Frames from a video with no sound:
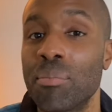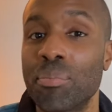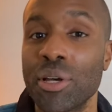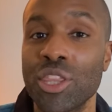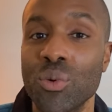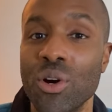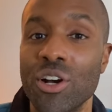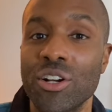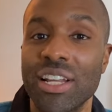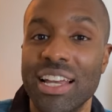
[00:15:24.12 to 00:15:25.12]
put the
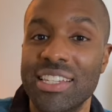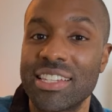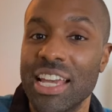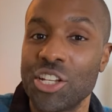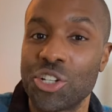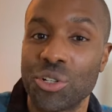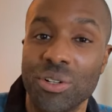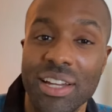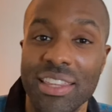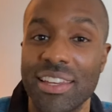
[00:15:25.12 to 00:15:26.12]
word
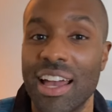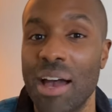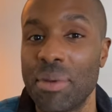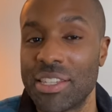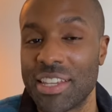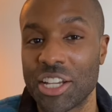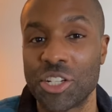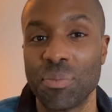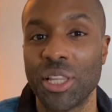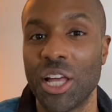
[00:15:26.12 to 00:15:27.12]
essential in the comment
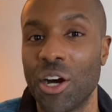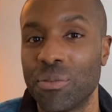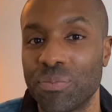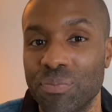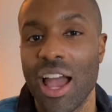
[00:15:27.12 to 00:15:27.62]
section below.